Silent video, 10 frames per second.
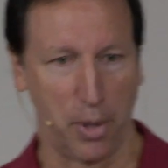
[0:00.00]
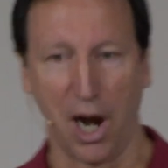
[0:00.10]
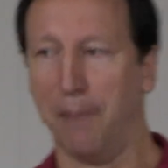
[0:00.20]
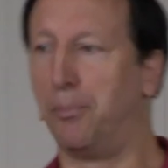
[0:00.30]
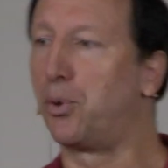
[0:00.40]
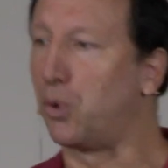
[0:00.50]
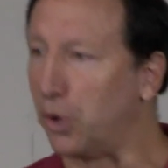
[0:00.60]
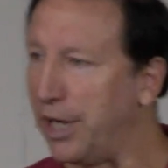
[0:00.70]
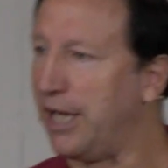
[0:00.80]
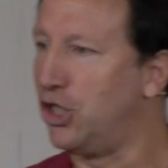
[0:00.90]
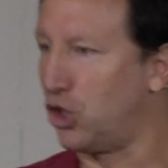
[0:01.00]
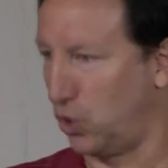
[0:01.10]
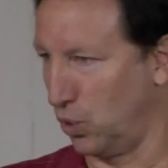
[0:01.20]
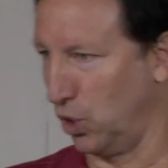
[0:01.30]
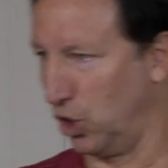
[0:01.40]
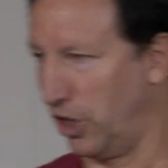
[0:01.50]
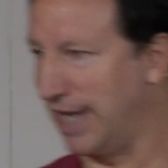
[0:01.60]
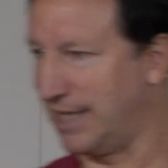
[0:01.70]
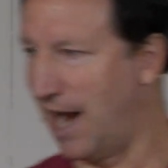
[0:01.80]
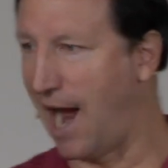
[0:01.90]
I'm pretty sure
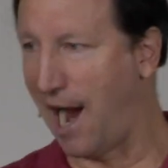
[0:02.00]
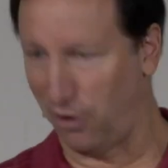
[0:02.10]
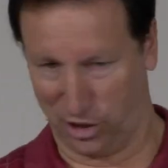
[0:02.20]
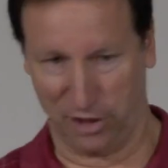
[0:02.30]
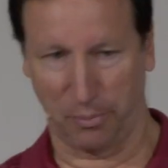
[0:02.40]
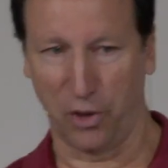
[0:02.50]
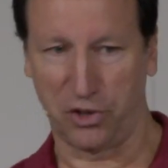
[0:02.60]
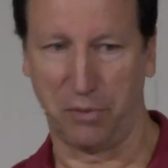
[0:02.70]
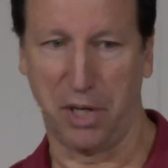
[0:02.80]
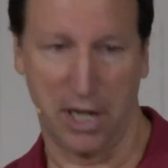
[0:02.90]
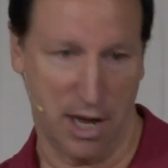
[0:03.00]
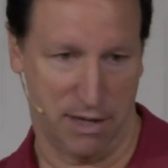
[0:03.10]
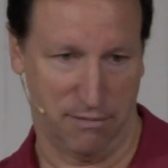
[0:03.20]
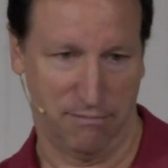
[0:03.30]
that's not how it's supposed to be done.